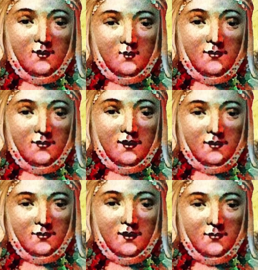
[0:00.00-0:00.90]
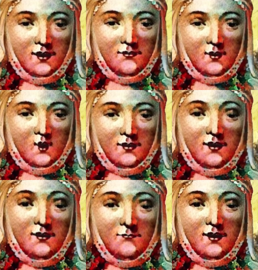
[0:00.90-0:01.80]
is believed that he was the
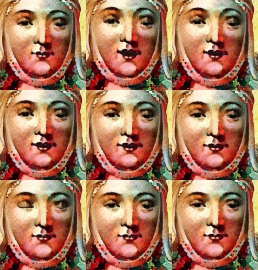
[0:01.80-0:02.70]
son of a priest.